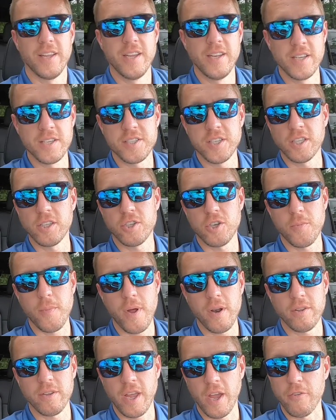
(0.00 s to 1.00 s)
In the signature
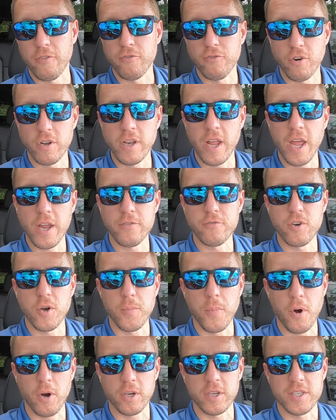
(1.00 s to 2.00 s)
model, you have front and rear
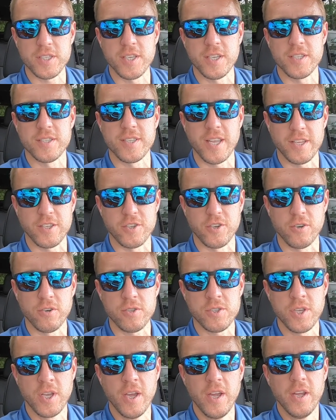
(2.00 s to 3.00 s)
park assist
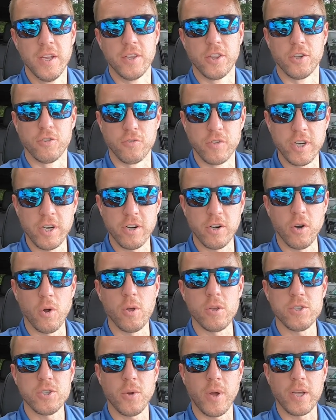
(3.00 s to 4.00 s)
sensors. The rear
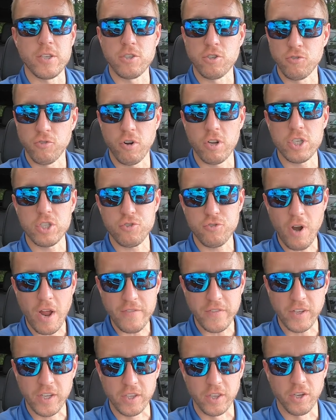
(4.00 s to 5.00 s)
also has cross
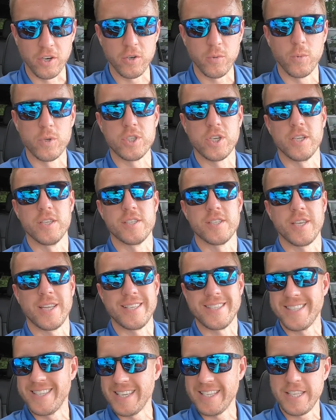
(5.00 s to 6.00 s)
traffic alert, which can
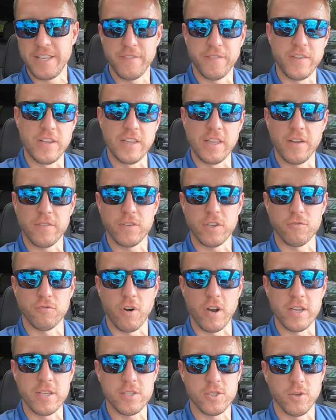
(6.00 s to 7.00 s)
sense 60 feet left and
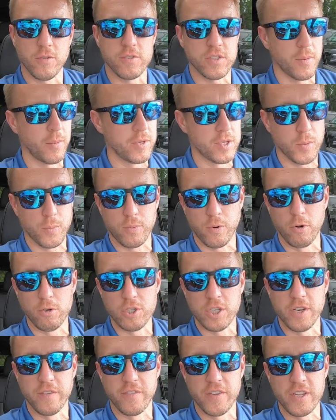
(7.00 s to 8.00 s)
right. So if somebody's
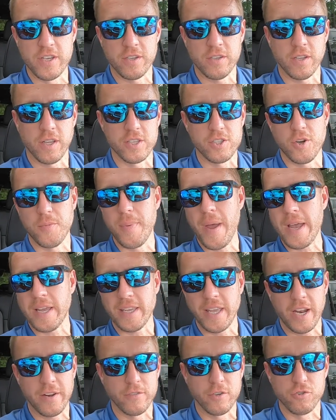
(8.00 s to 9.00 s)
approaching the vehicle as you're
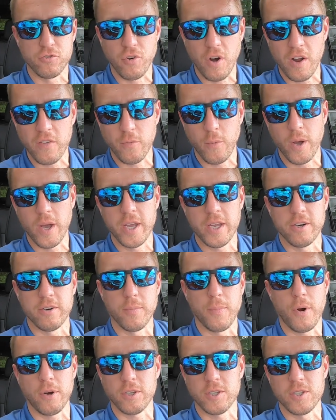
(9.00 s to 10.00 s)
backing out of your driveway or a
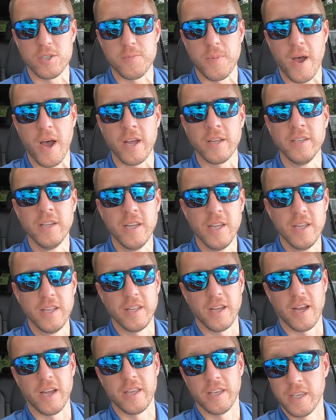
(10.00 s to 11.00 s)
parking spot,
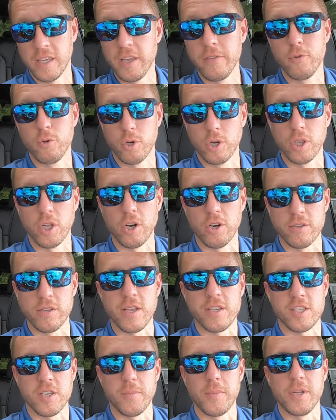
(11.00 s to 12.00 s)
uh, it can give you an alert
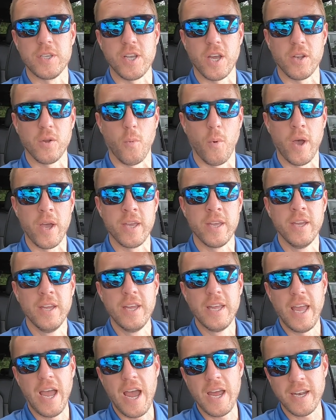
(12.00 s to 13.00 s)
that somebody's on the way.
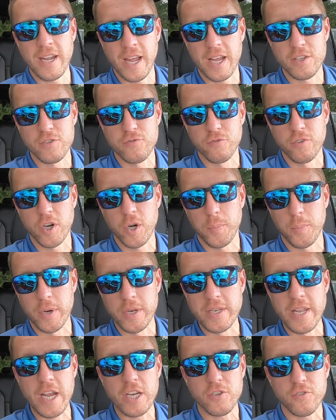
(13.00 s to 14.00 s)
And it has rear
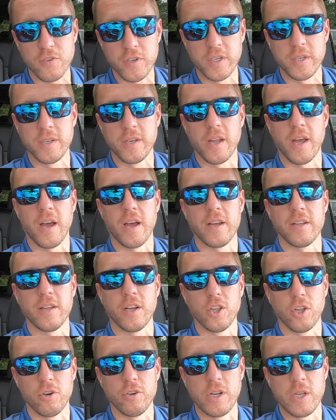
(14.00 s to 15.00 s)
pedestrian uh,
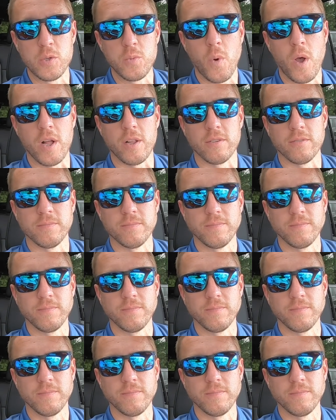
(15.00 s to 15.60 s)
alert as well.